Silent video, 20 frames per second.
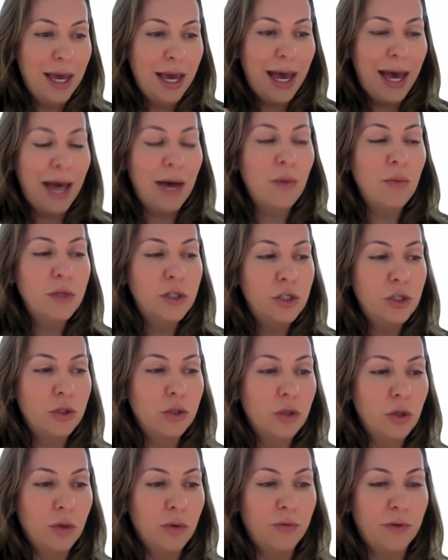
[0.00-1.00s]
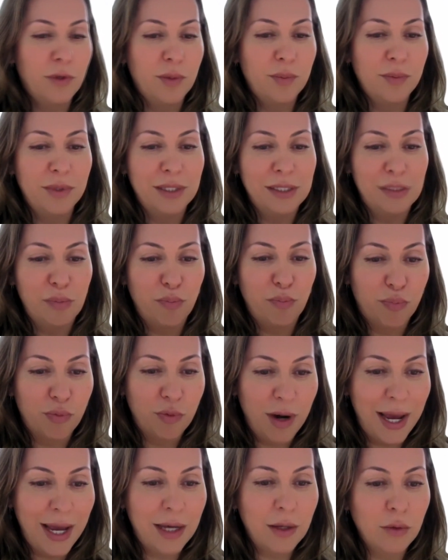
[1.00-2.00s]
how we should go from this
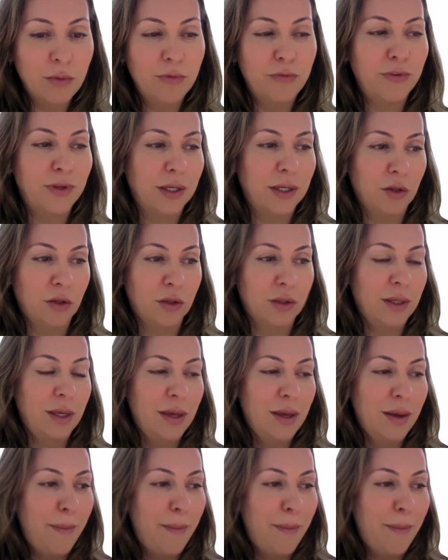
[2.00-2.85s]
brownfield